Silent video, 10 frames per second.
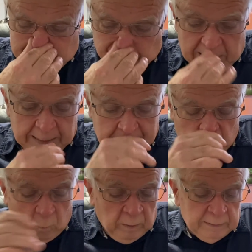find
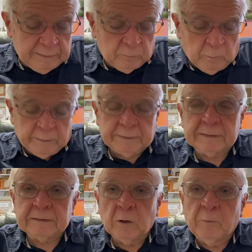out what this was,
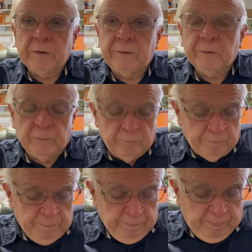this open tomb.
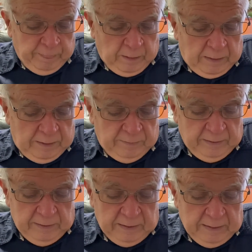He
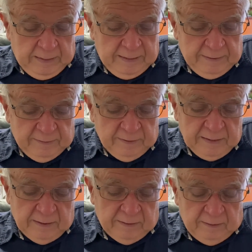said that he
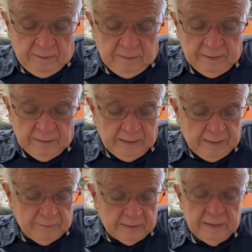seeth,
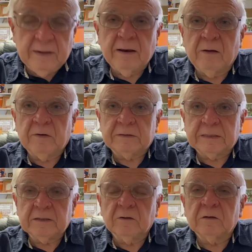indicates that he noticed,
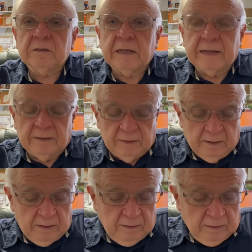he looked at
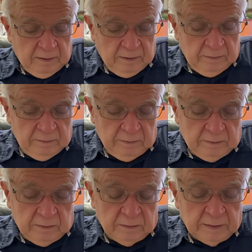
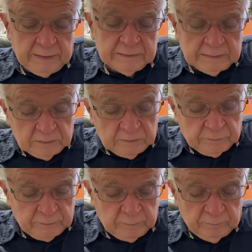the things in the
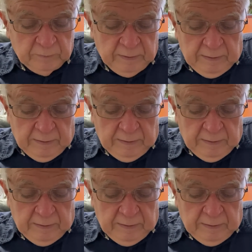tomb.